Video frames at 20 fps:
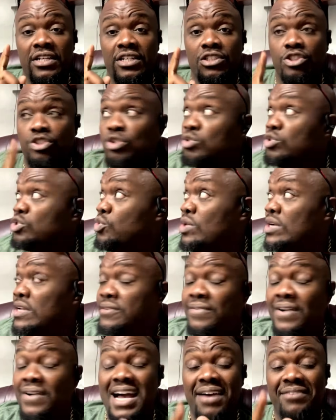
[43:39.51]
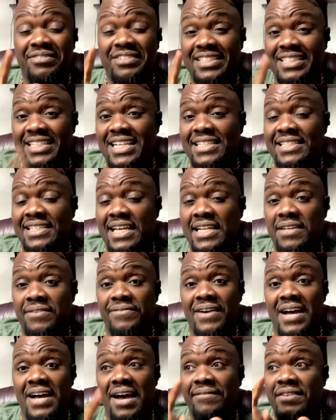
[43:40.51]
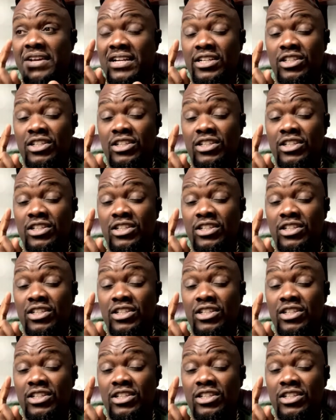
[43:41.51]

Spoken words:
225, 675,